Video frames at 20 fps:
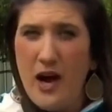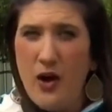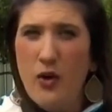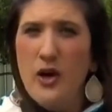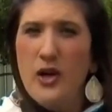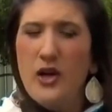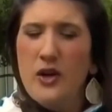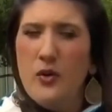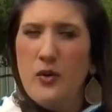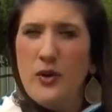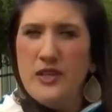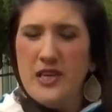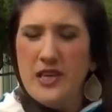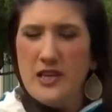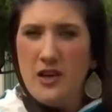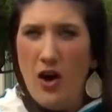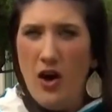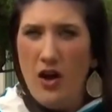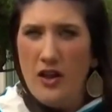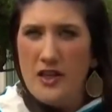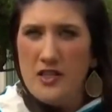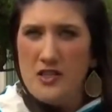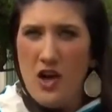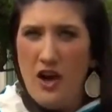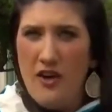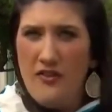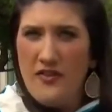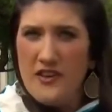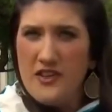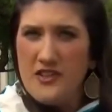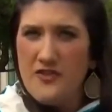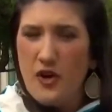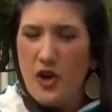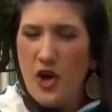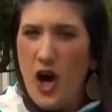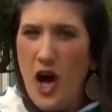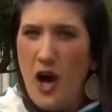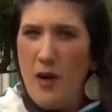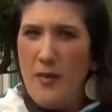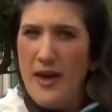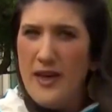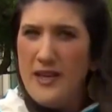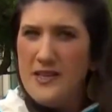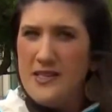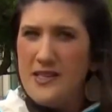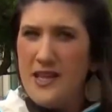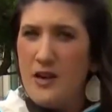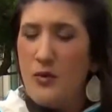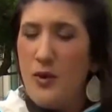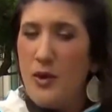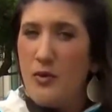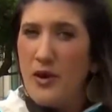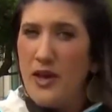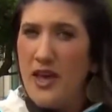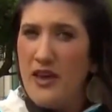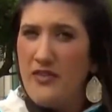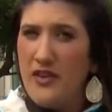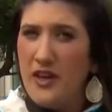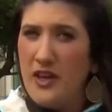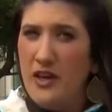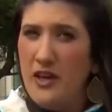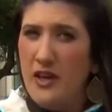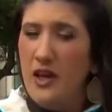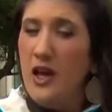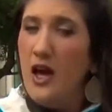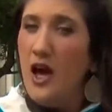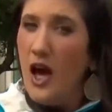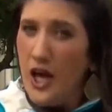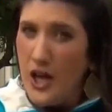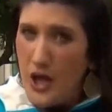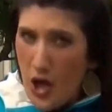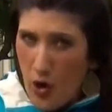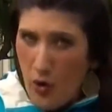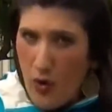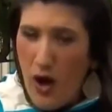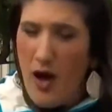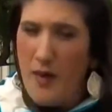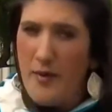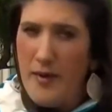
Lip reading: of having a place of worship and are still accepted as churches for the